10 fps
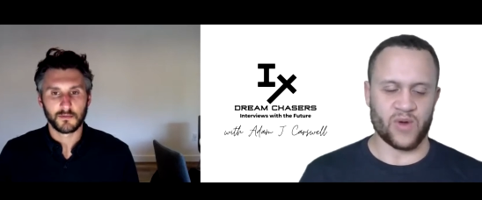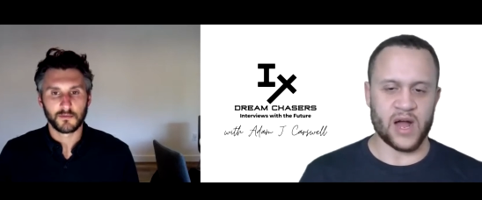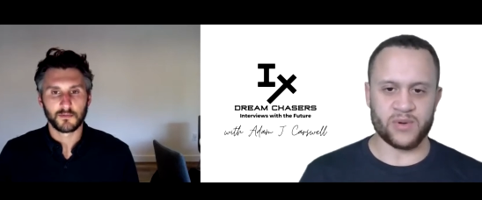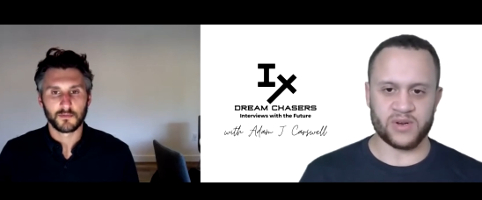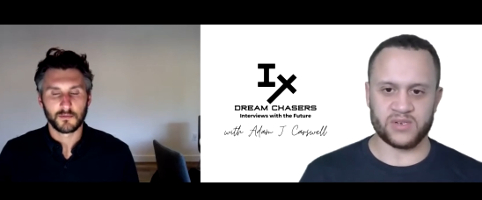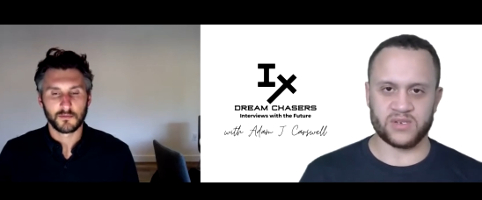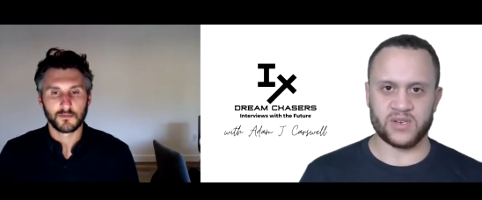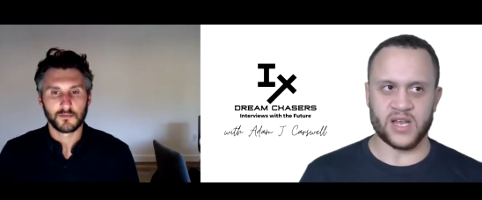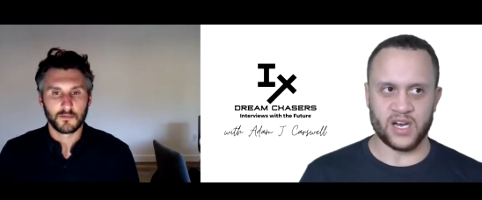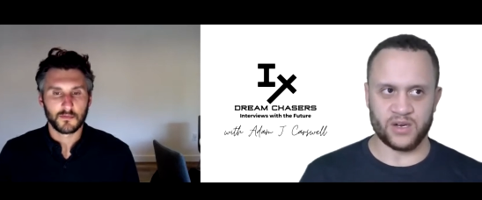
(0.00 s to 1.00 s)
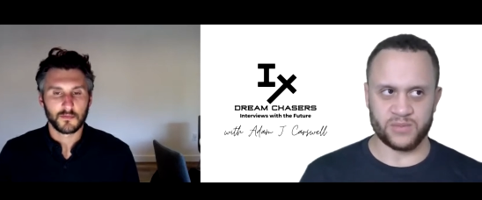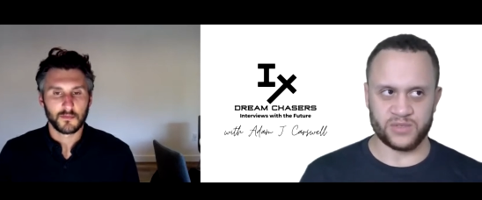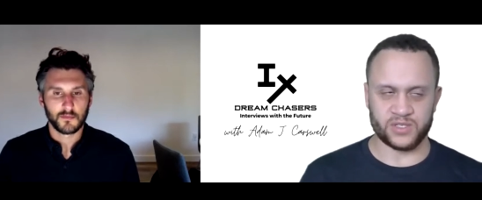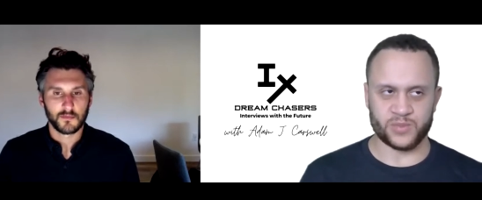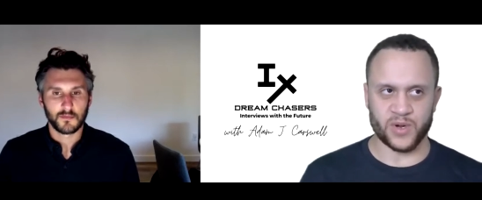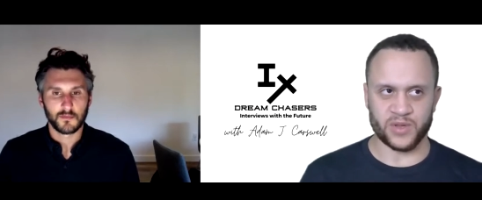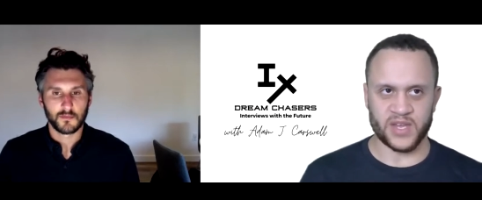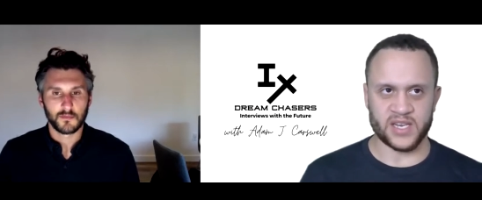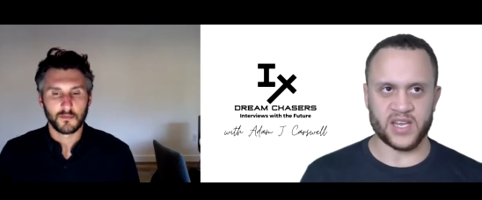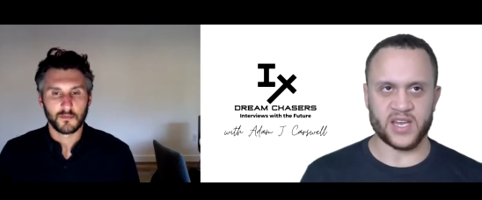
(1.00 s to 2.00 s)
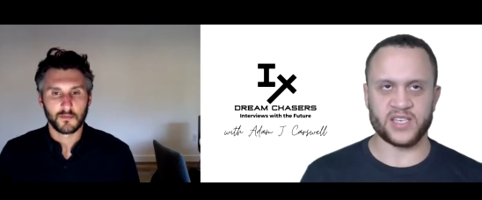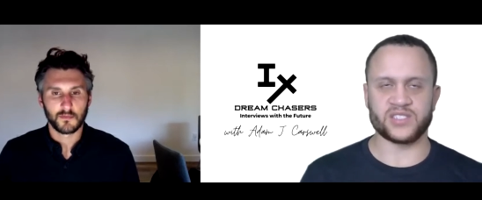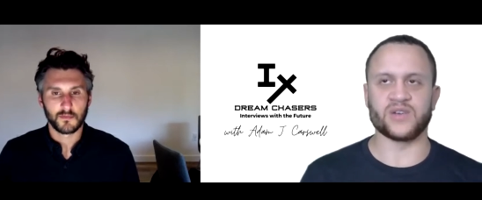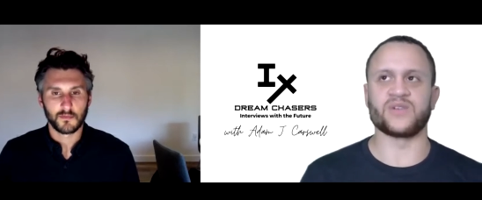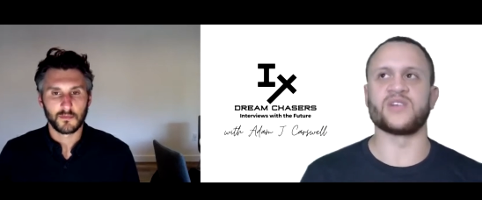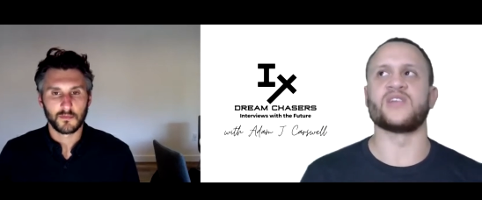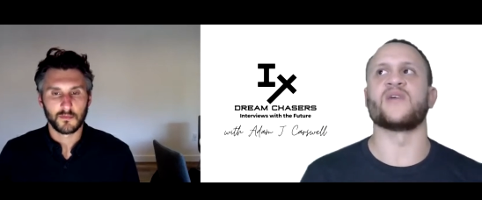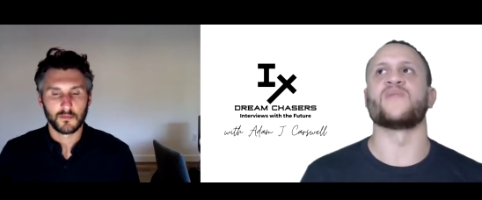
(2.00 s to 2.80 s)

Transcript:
Speaker 1: Robert Helms spoke that day. So did I